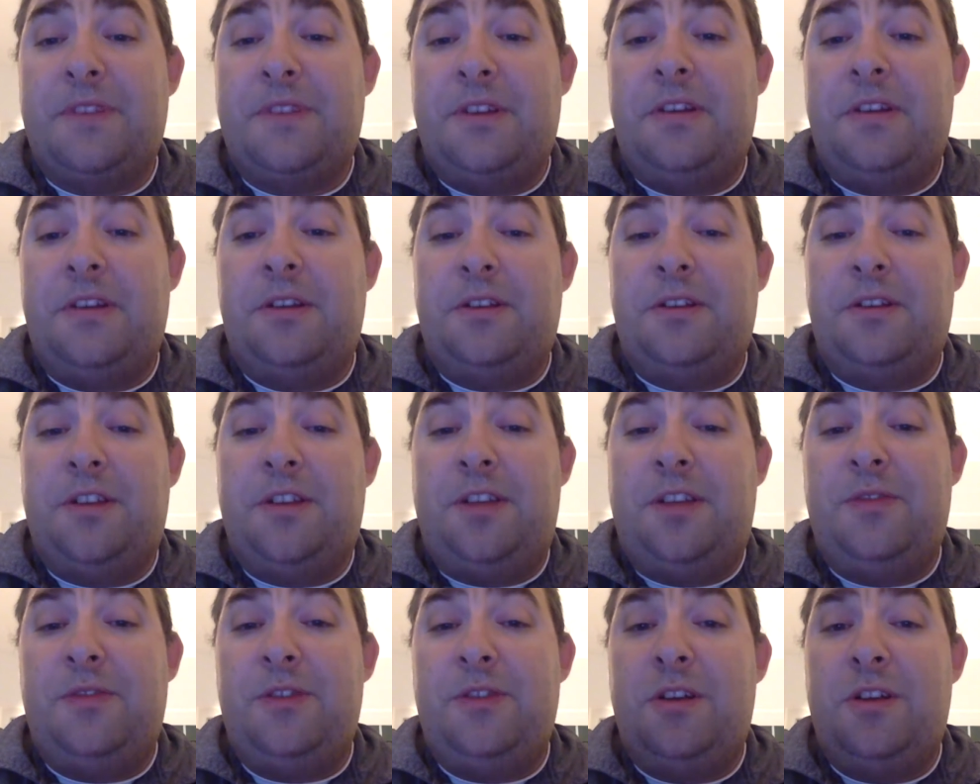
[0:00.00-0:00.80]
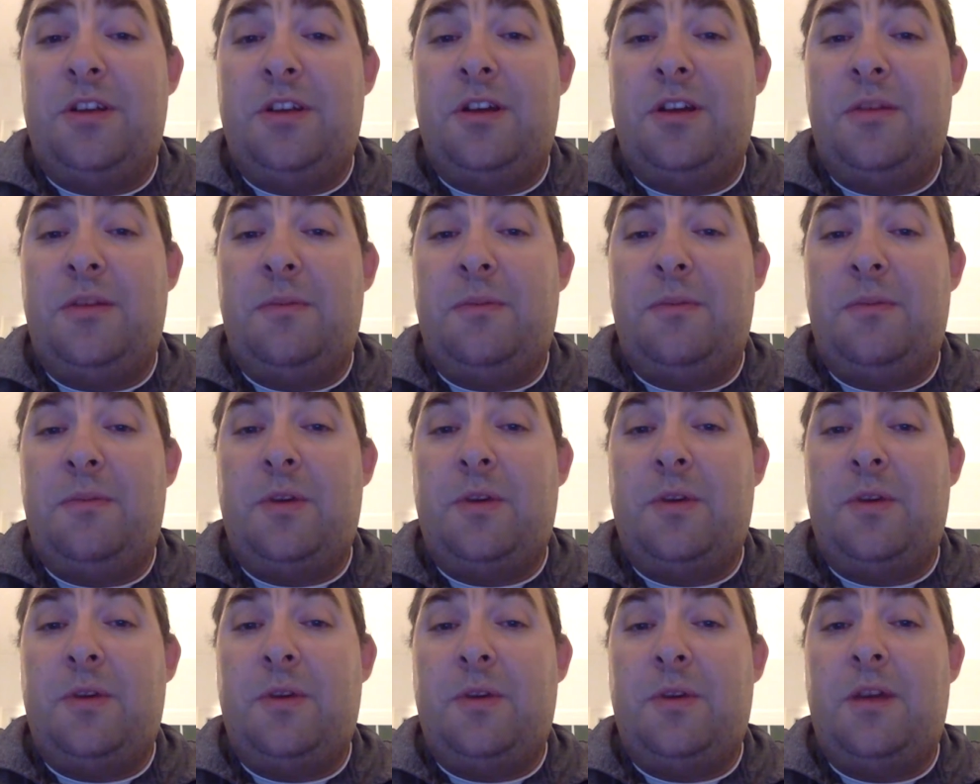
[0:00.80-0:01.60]
And other teams could
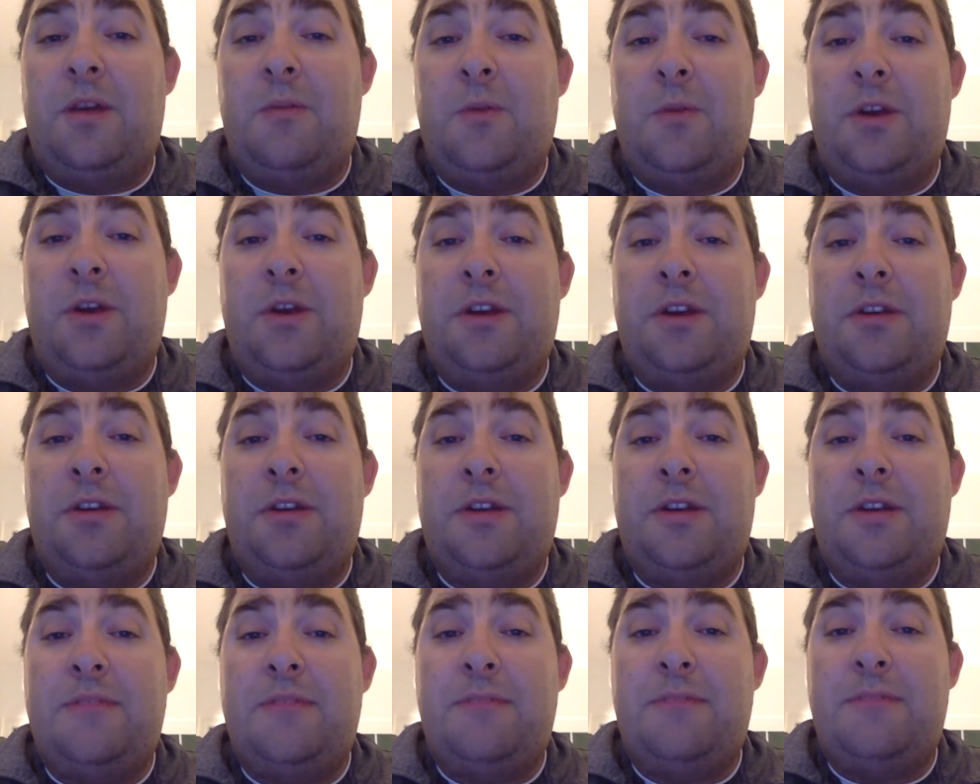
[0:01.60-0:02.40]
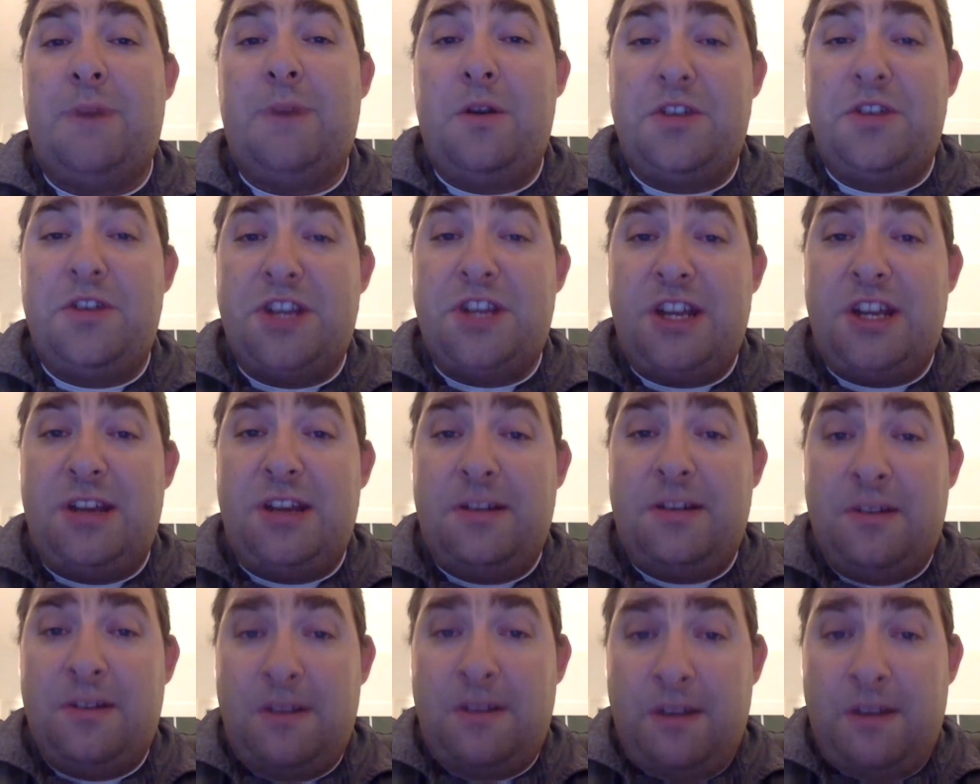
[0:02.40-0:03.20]
come wanting to have
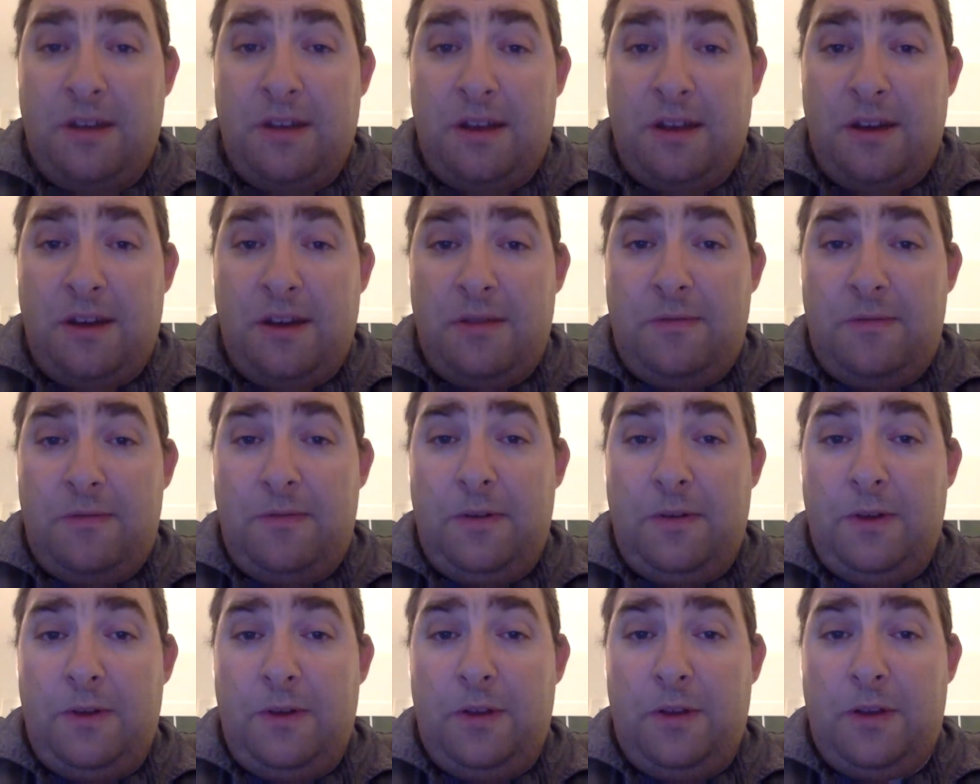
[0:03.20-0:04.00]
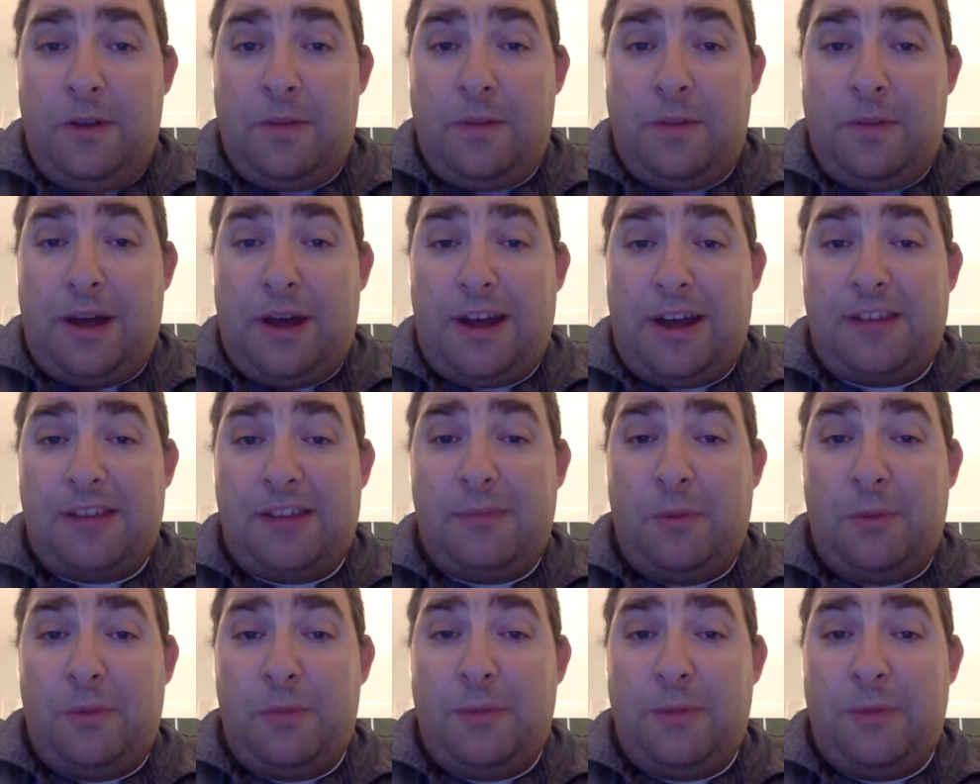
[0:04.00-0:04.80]
Bochy fill a
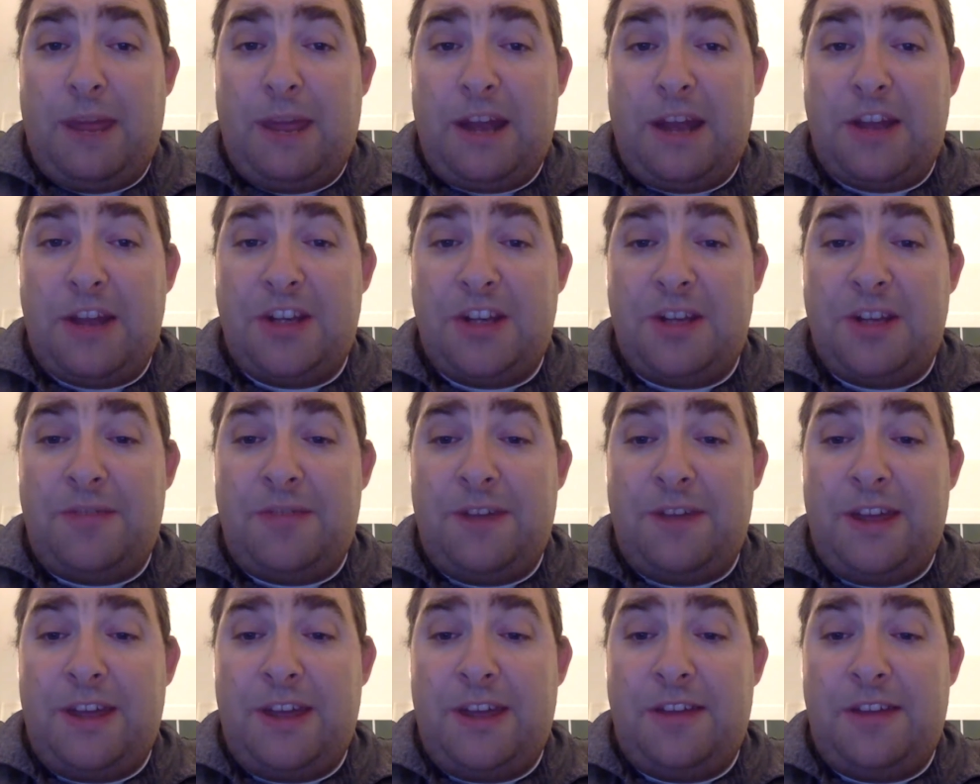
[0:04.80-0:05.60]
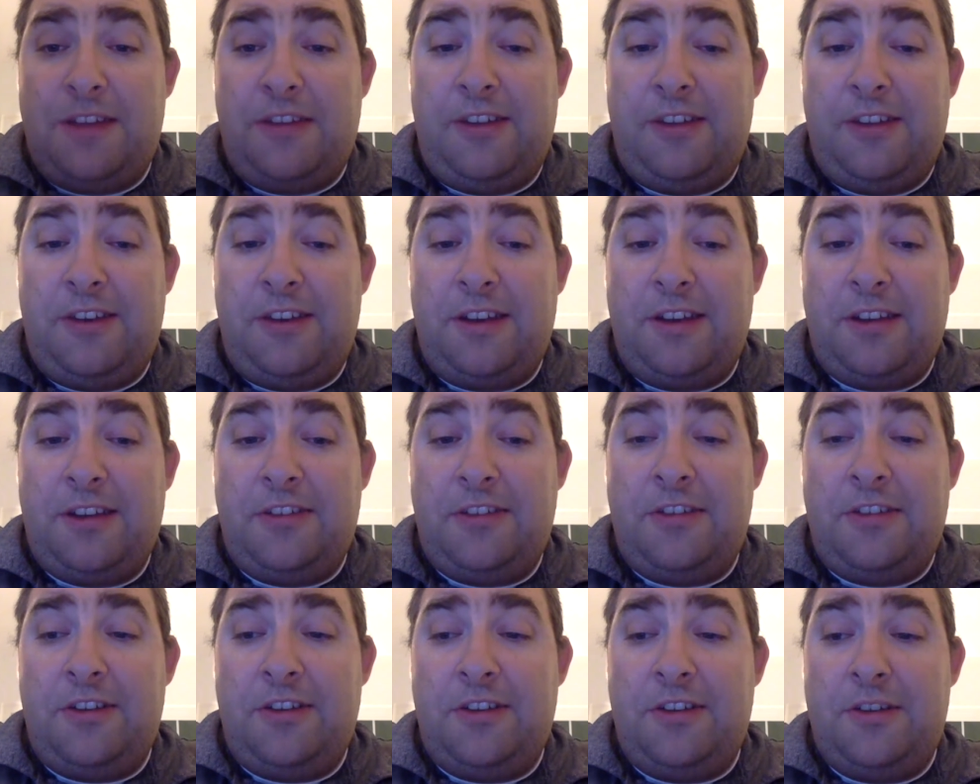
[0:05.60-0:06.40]
possible managing vacancy
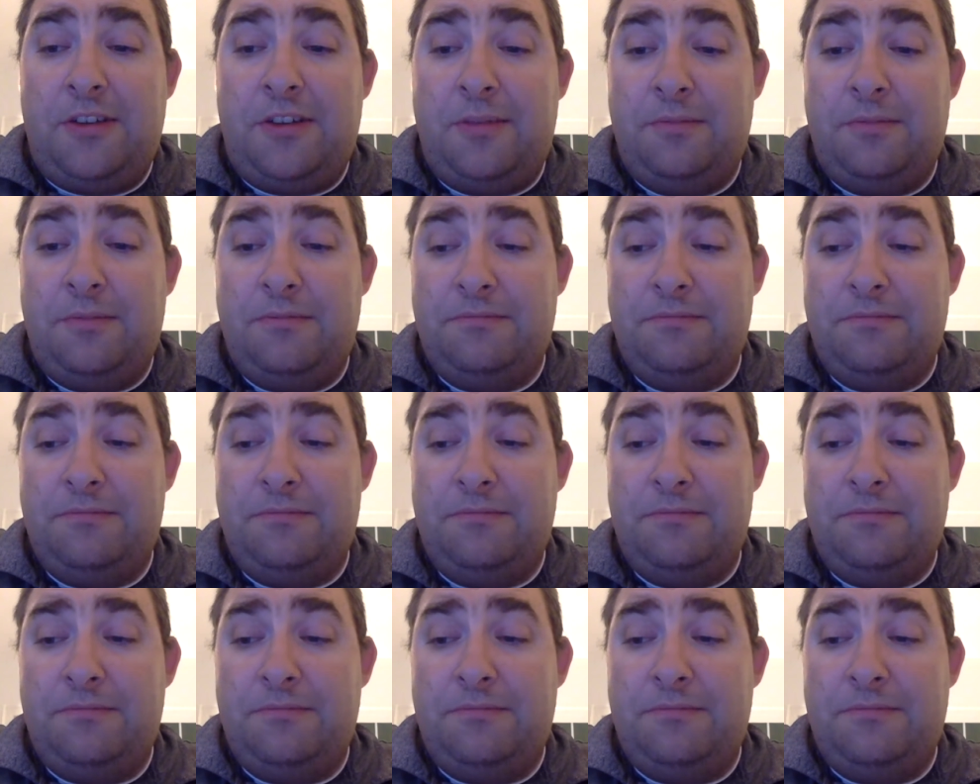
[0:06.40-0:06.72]
next year.